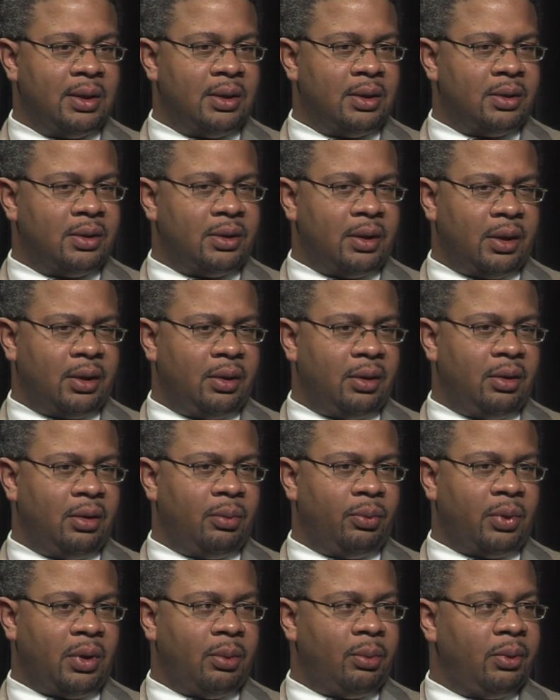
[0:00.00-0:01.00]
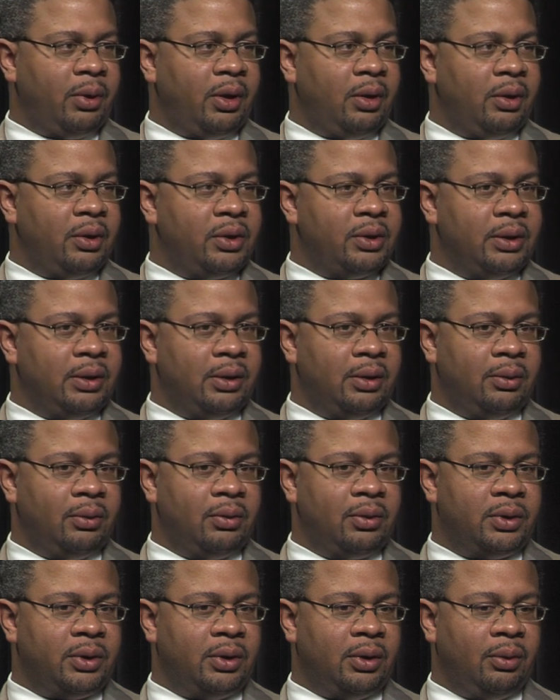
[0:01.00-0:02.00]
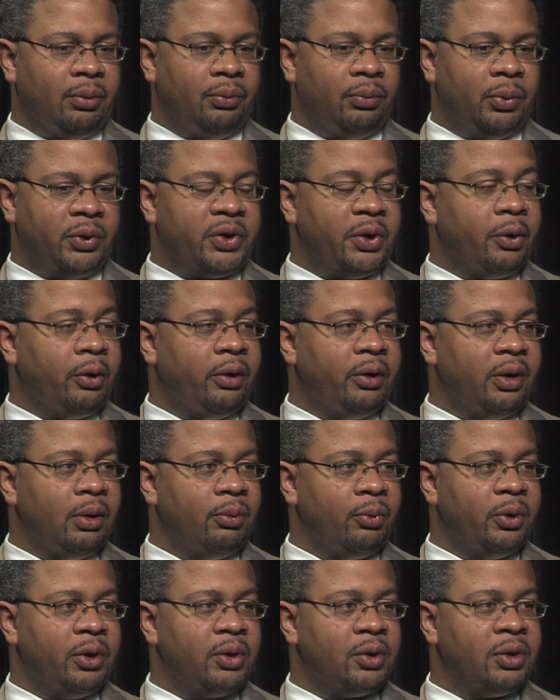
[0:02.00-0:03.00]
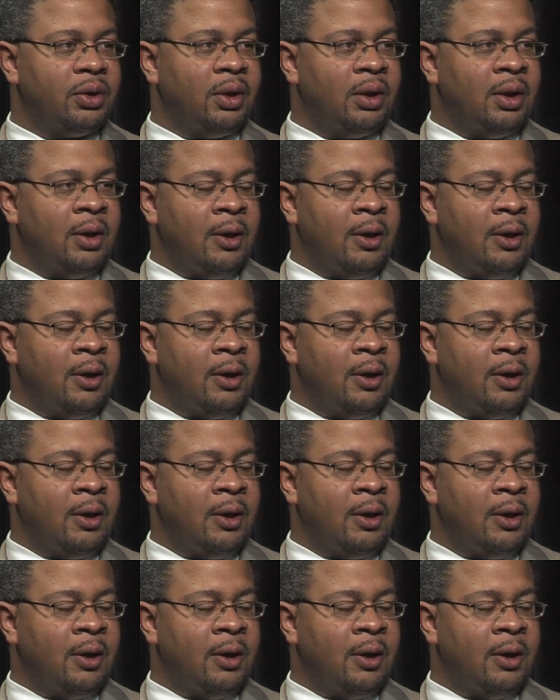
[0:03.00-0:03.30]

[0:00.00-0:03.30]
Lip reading: secondary probably only to maternal hemorrhage.